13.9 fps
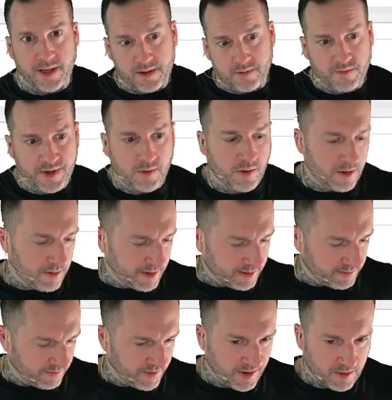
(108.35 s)
It can reorder
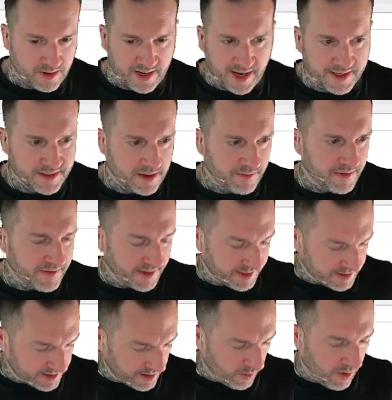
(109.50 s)
and reorganize all the
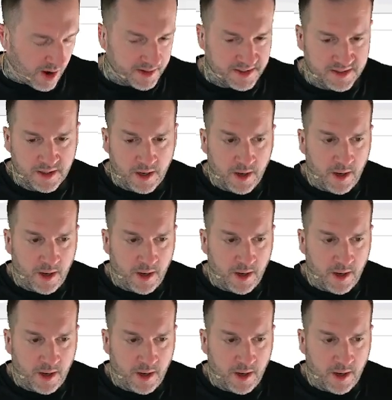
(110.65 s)
things that it wants.